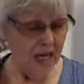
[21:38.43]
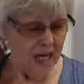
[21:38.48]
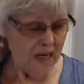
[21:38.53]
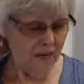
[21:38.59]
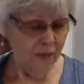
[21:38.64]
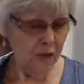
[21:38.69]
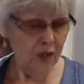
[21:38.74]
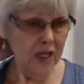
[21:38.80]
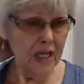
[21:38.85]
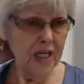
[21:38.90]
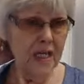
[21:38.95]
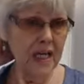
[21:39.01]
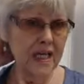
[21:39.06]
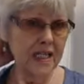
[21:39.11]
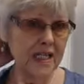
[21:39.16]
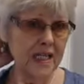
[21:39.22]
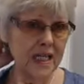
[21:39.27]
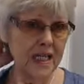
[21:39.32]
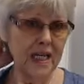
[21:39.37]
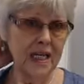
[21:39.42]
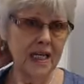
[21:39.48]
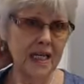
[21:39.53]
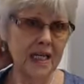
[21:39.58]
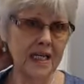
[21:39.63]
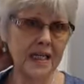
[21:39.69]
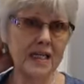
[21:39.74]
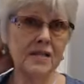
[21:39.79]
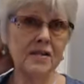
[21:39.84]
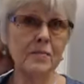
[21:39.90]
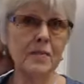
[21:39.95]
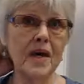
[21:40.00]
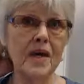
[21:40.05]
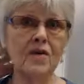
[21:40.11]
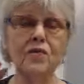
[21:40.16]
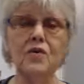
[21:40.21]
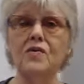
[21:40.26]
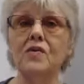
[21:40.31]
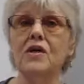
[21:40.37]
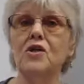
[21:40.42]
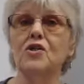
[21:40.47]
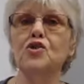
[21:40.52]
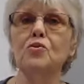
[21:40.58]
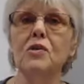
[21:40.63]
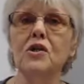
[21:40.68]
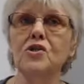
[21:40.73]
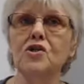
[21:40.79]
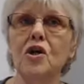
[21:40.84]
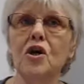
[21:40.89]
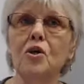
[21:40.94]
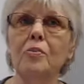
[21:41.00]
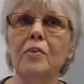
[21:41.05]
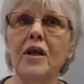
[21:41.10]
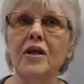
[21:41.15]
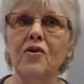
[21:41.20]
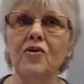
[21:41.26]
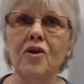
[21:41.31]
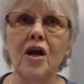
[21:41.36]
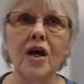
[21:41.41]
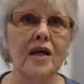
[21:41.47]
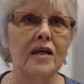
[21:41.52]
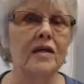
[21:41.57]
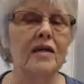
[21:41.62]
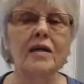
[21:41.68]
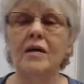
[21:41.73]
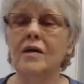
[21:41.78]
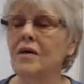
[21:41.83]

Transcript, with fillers: If we're connected in, it doesn't matter if we've got too much on our plate or not.